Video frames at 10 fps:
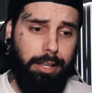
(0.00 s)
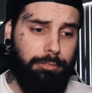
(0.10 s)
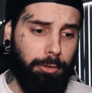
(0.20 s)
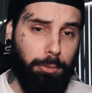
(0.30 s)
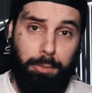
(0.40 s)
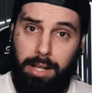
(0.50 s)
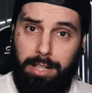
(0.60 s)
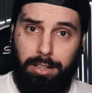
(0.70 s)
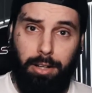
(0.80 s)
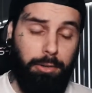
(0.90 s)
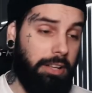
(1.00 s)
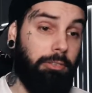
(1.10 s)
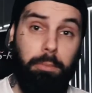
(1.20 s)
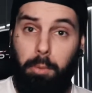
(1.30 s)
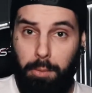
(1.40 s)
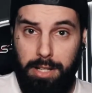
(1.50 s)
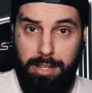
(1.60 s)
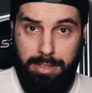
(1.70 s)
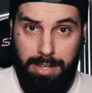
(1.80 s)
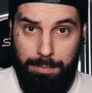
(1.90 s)
Evil Rick or Evil
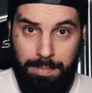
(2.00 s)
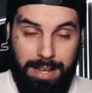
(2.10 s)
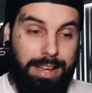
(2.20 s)
Morty theme.